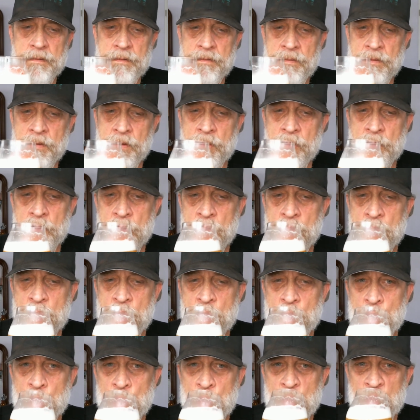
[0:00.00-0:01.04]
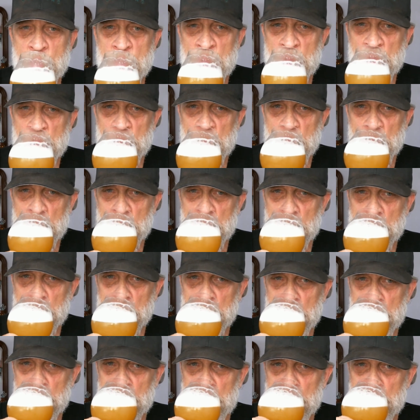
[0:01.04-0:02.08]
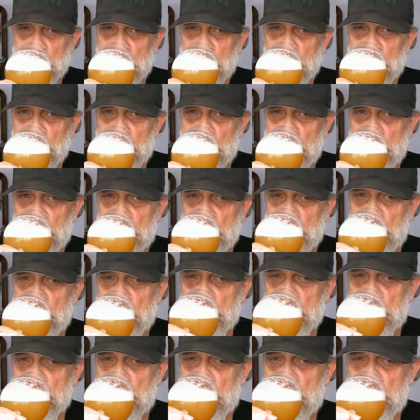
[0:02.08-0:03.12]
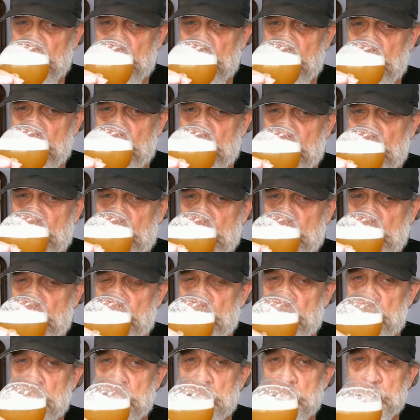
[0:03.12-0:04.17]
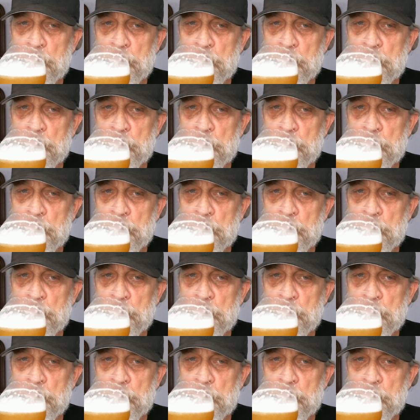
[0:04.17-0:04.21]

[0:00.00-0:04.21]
[no speech]